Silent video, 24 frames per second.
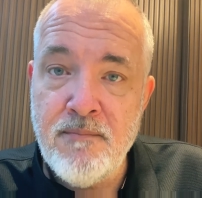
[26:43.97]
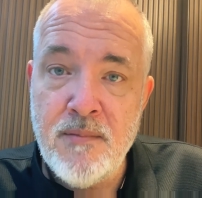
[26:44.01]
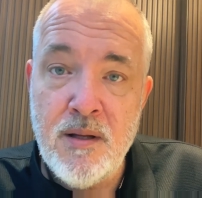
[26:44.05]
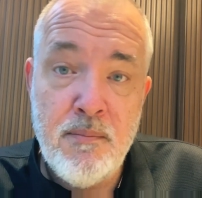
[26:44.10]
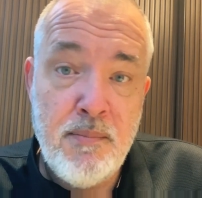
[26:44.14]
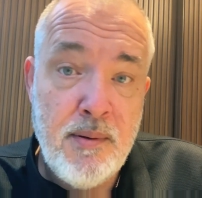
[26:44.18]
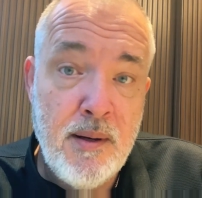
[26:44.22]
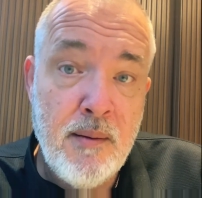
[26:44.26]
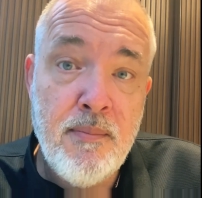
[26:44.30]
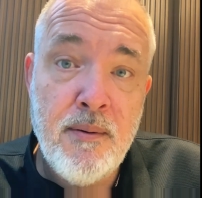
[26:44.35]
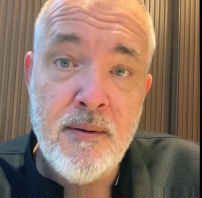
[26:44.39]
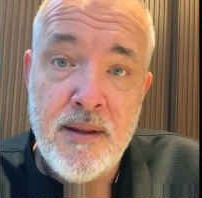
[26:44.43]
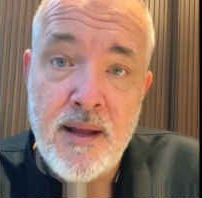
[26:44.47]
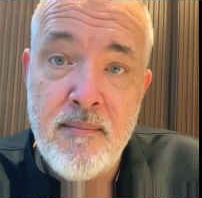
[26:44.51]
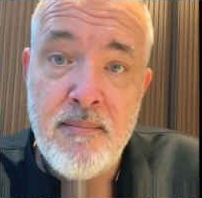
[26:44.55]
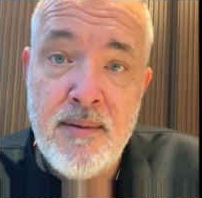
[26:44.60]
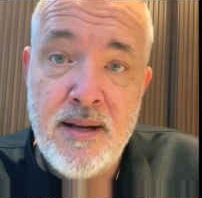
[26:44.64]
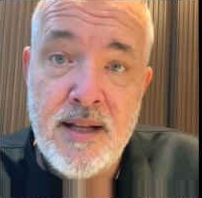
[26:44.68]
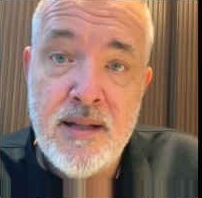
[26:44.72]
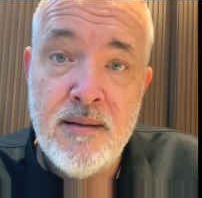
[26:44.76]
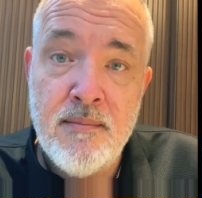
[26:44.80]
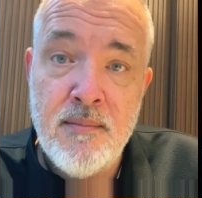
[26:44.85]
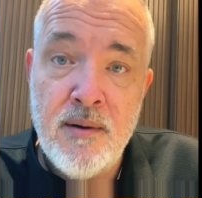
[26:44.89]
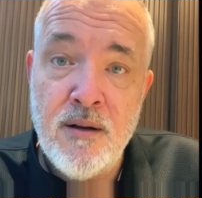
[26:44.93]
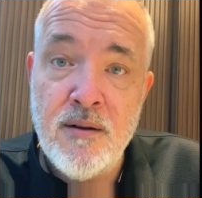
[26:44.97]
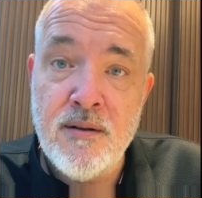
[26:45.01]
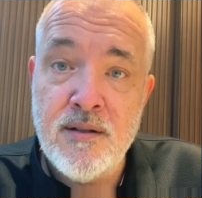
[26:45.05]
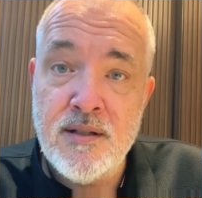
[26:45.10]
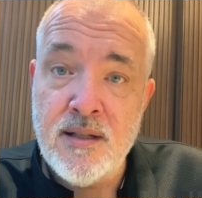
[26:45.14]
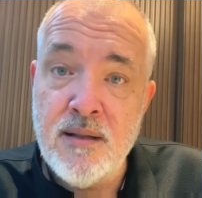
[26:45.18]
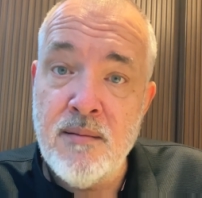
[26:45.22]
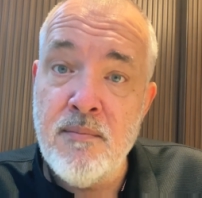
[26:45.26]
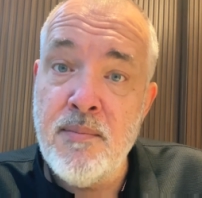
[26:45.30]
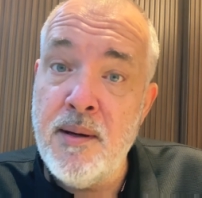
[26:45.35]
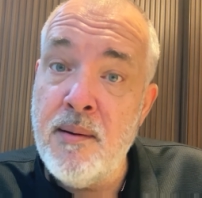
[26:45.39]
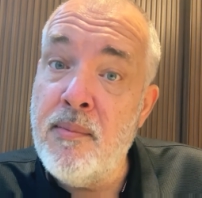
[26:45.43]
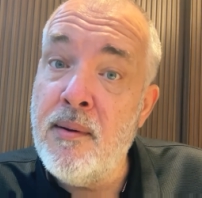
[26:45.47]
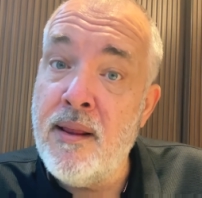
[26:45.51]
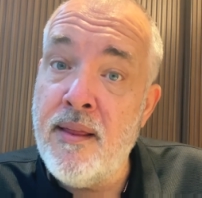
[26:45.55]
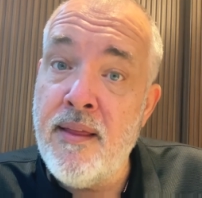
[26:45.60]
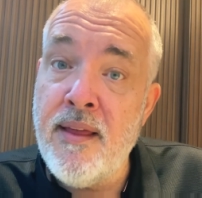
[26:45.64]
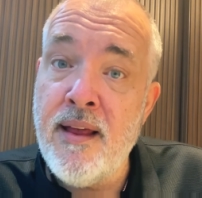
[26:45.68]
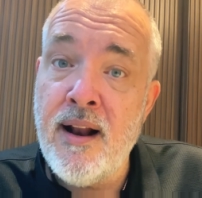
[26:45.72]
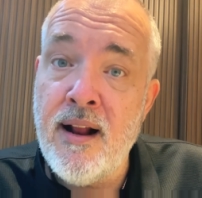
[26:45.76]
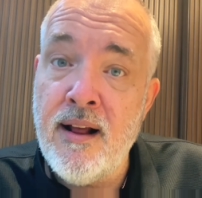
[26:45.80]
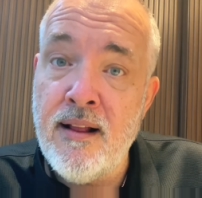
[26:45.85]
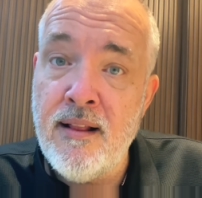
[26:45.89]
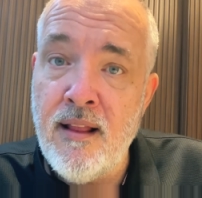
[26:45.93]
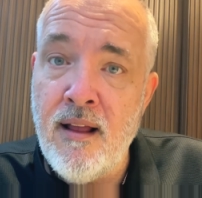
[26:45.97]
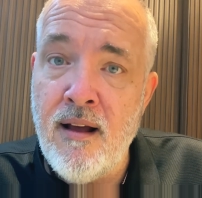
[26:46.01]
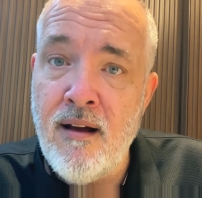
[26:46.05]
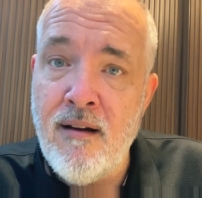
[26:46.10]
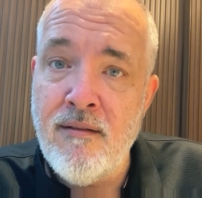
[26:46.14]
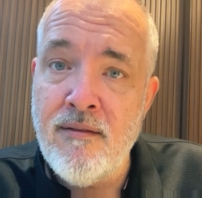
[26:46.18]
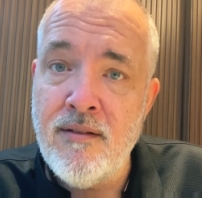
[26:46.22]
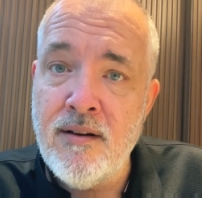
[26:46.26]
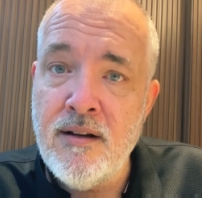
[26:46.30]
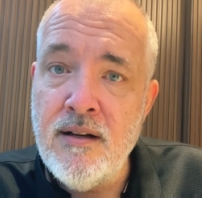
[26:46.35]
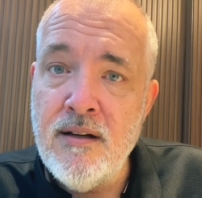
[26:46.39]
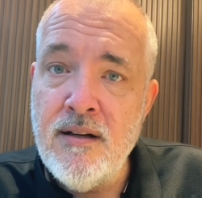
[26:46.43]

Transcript: the people that mean the most, and the people that I love.